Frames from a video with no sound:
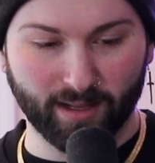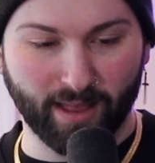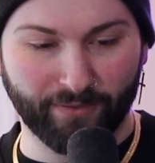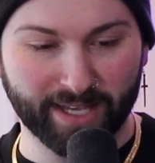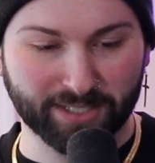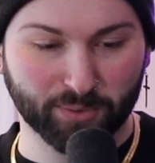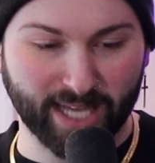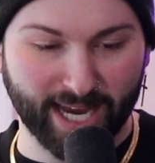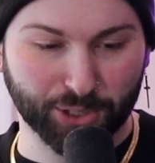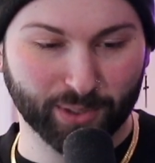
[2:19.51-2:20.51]
this was
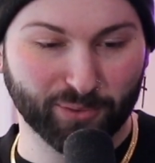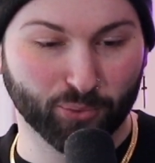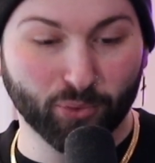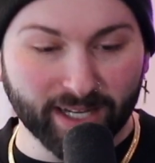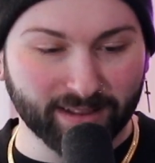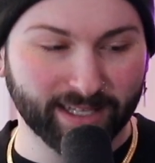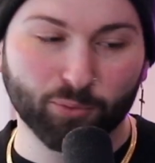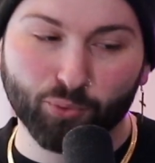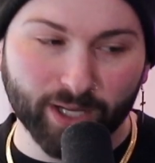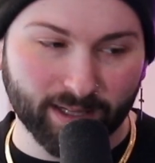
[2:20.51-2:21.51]
actually really,
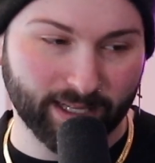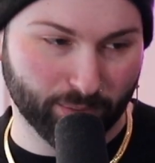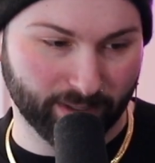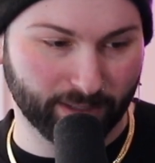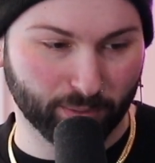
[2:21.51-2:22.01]
really, really,